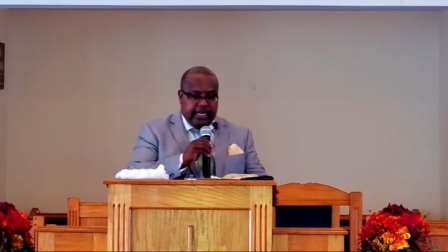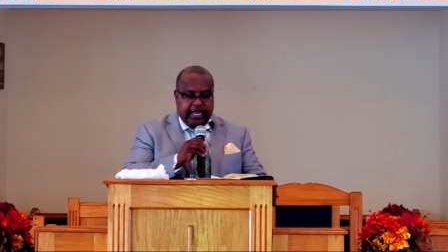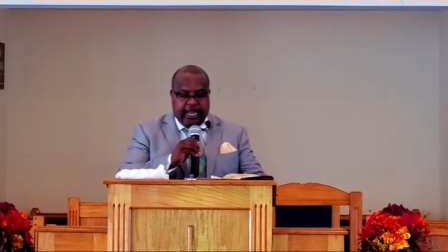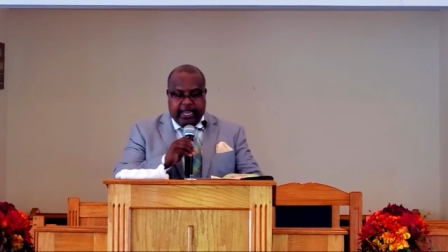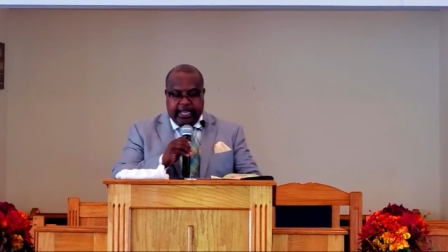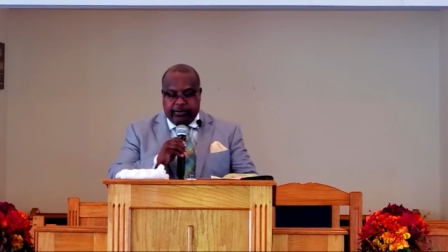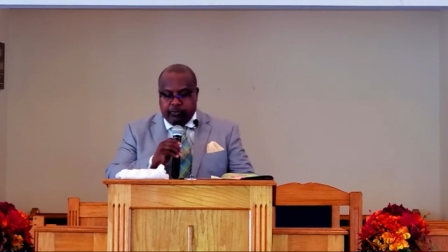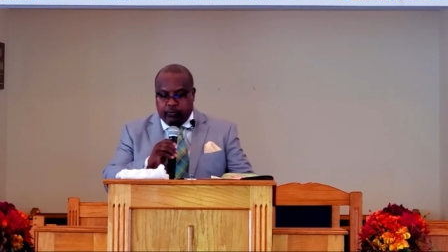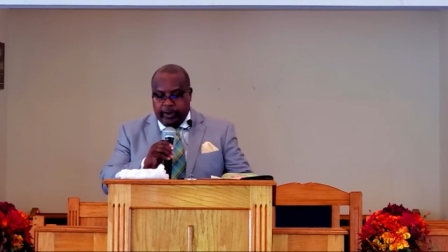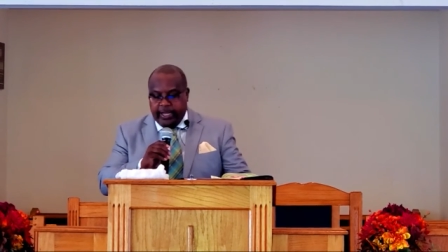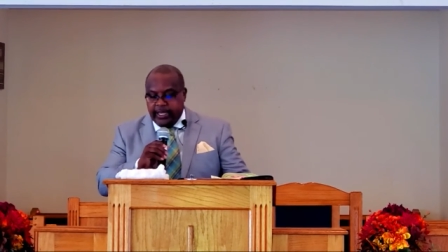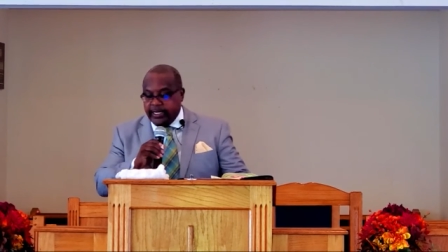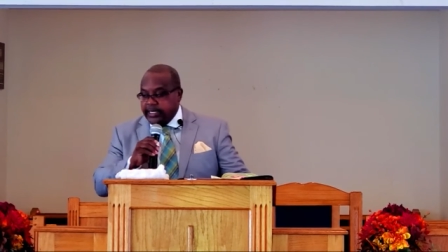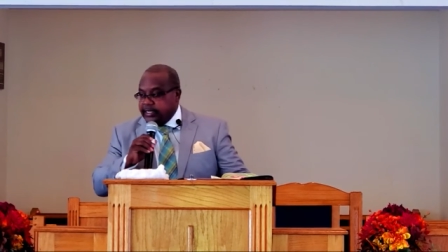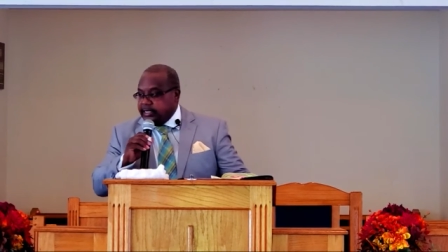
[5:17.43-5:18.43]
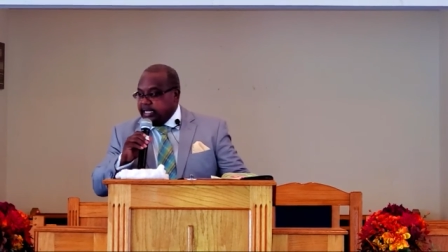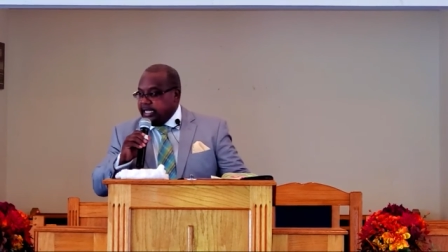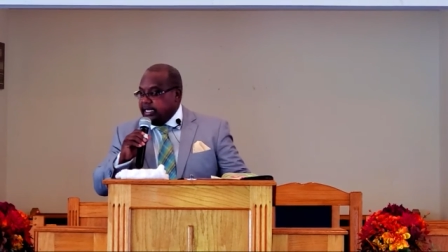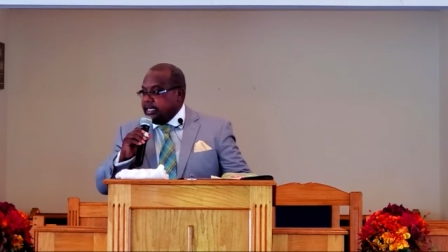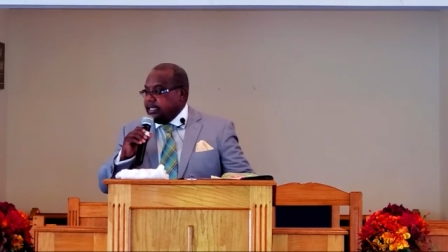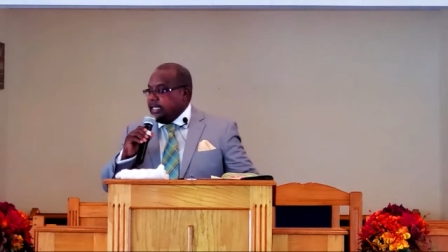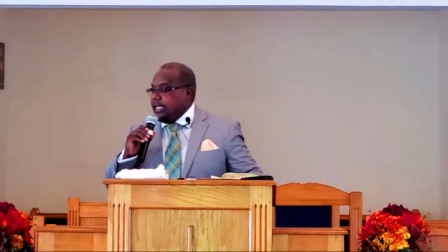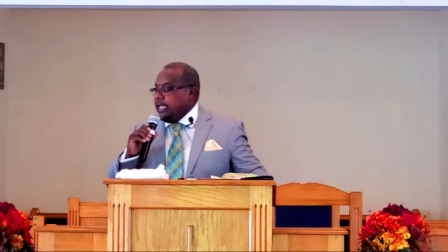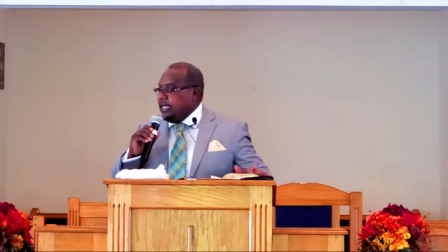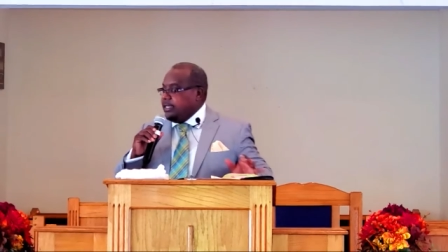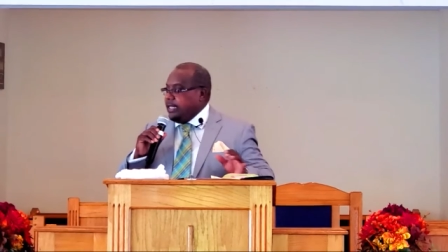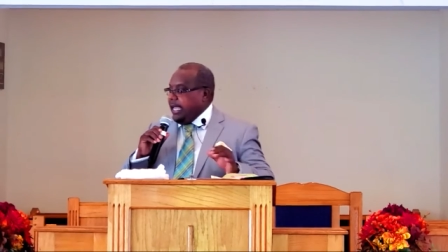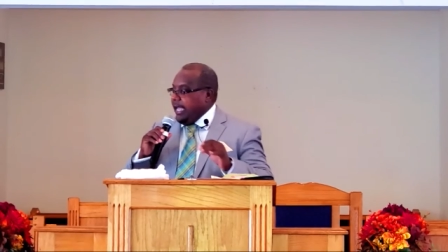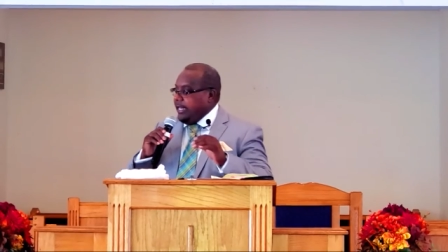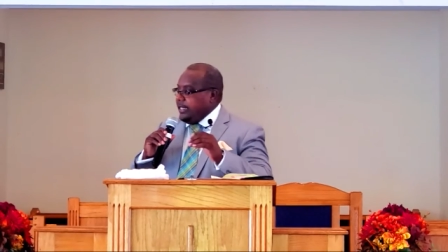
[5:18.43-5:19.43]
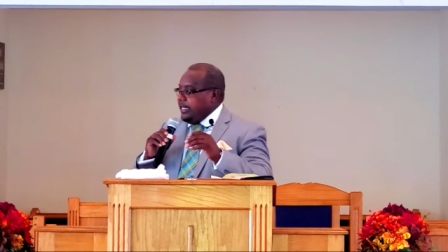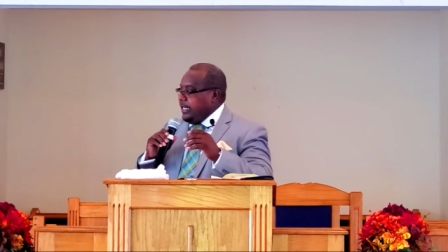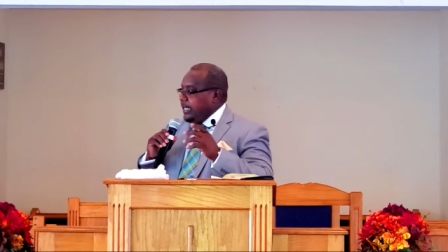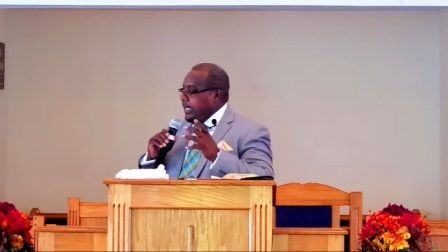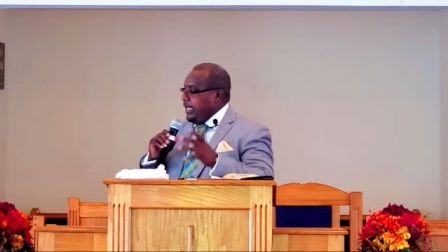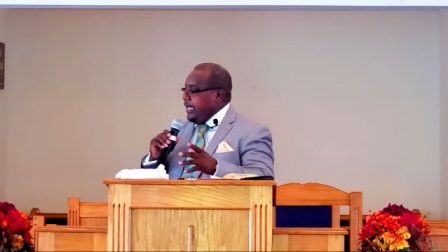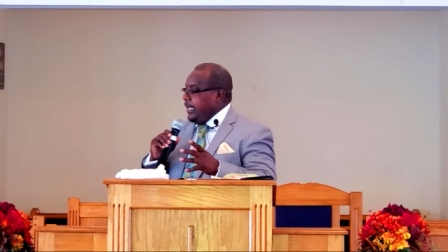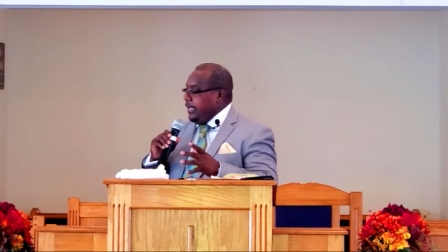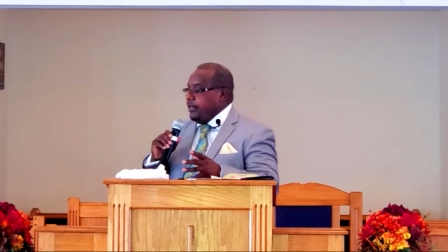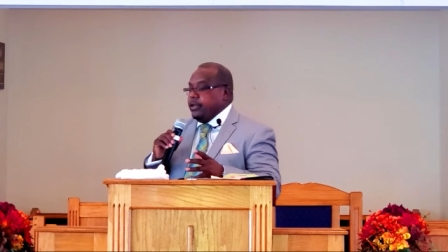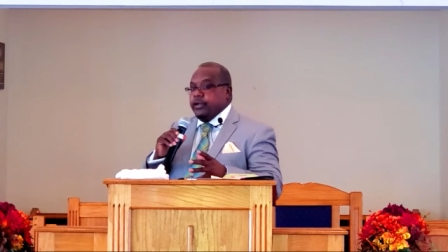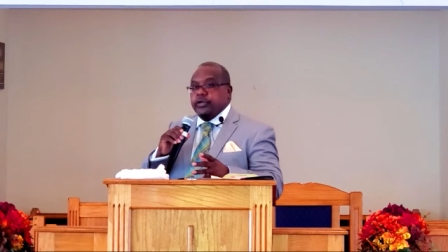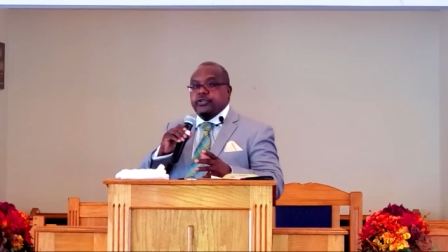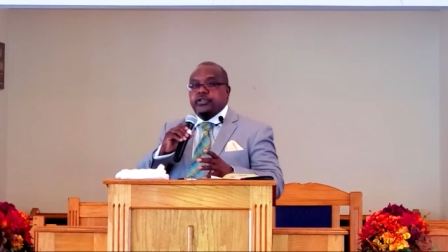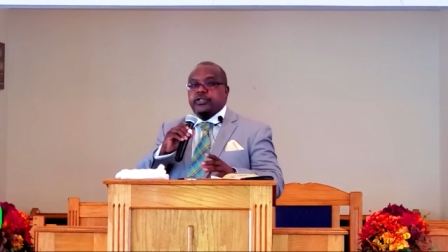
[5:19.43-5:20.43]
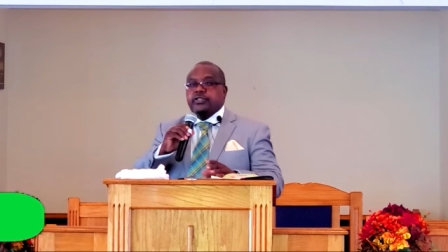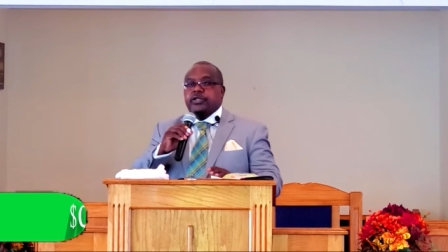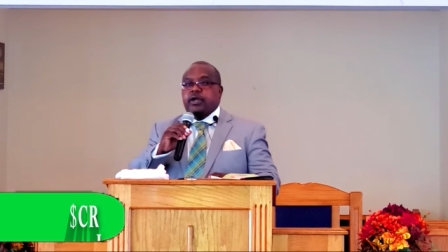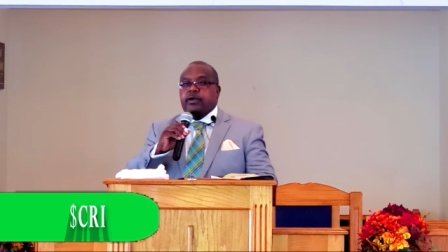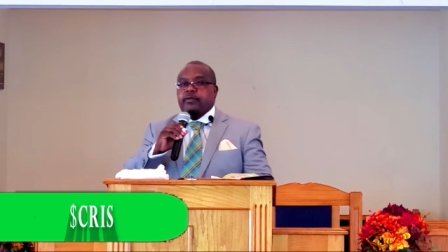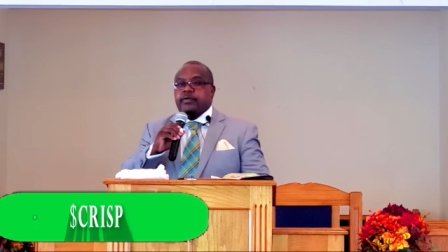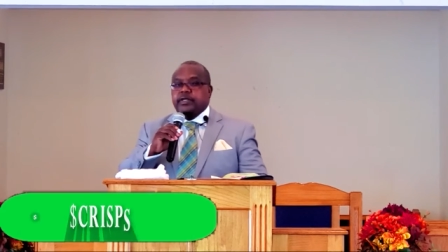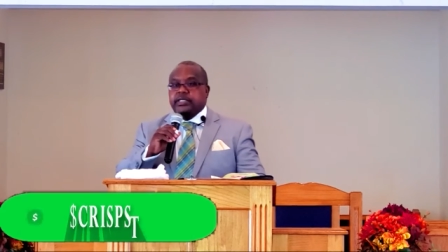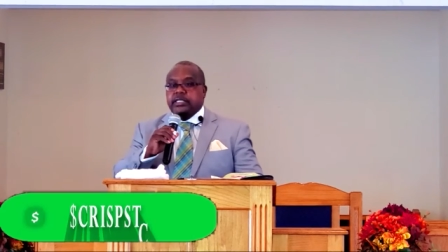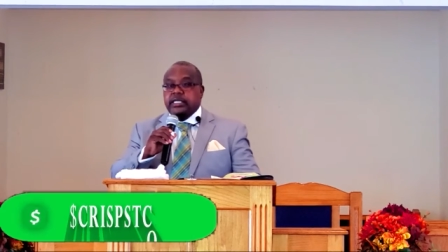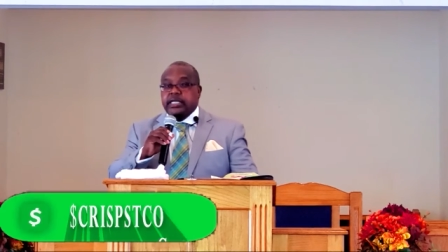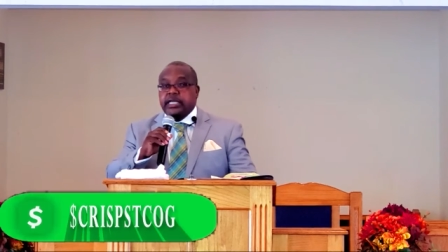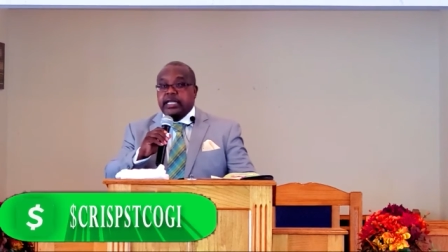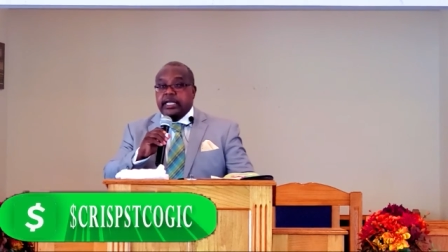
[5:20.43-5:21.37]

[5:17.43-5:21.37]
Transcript: And wait anything that hinders the service